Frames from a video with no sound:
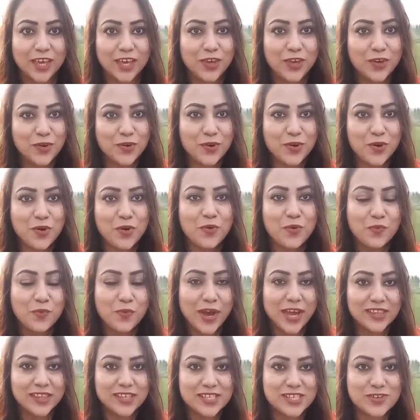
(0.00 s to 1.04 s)
You know
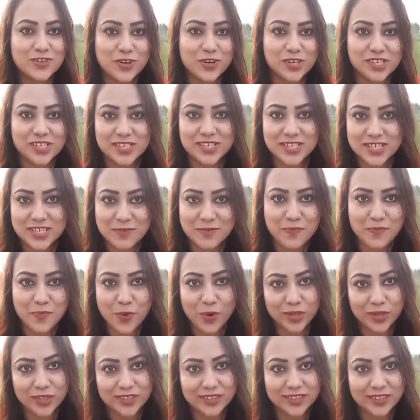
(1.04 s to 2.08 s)
why this question is
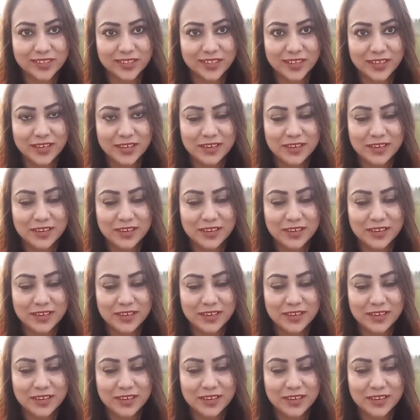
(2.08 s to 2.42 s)
important?